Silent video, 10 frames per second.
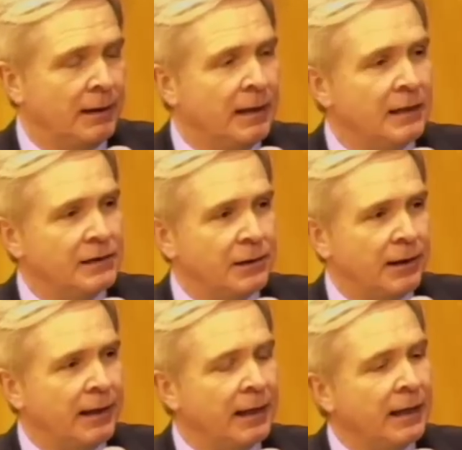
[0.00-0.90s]
So I
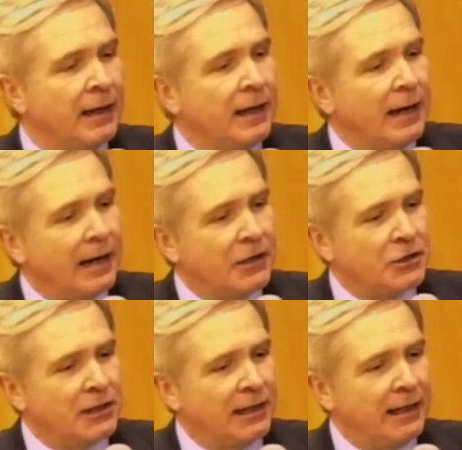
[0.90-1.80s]
think
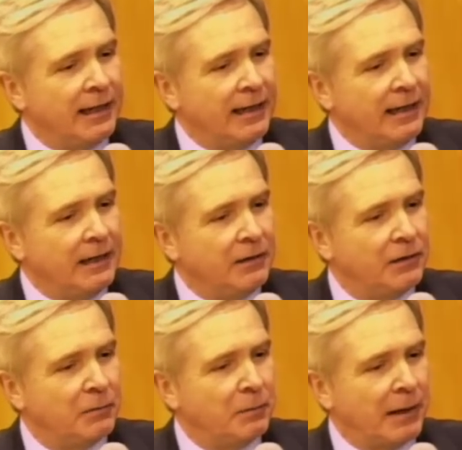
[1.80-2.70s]
actually,
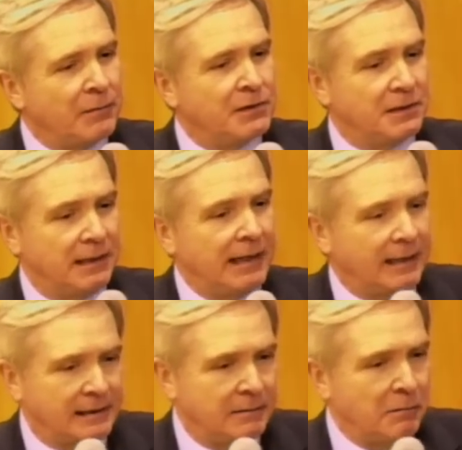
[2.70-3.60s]
perhaps, yes,
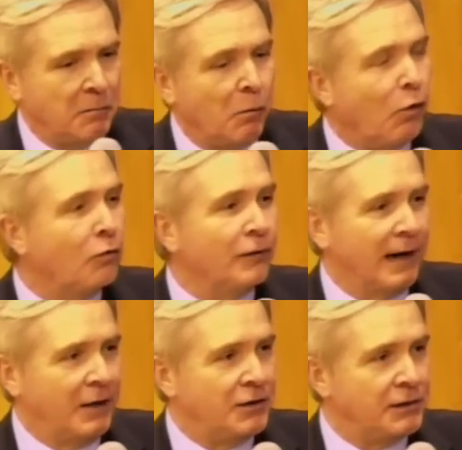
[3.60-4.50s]
more
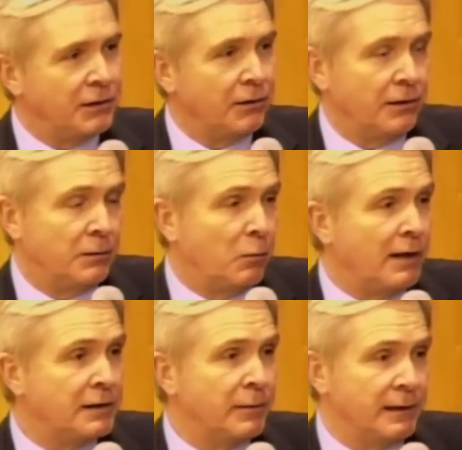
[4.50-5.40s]
range is good.
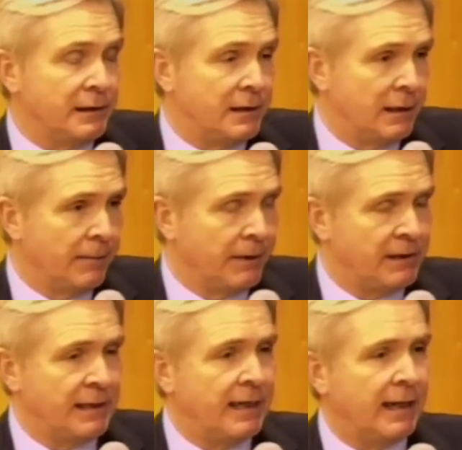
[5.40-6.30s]
Westminster City
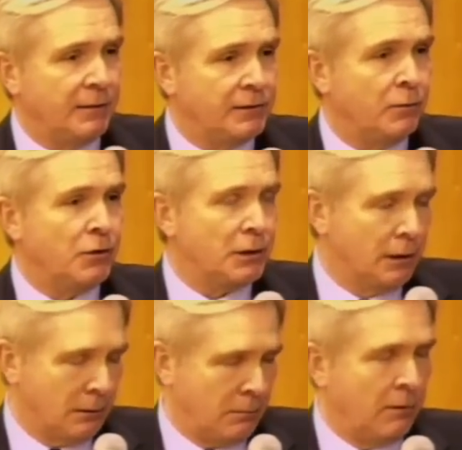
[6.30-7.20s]
Council, which, along with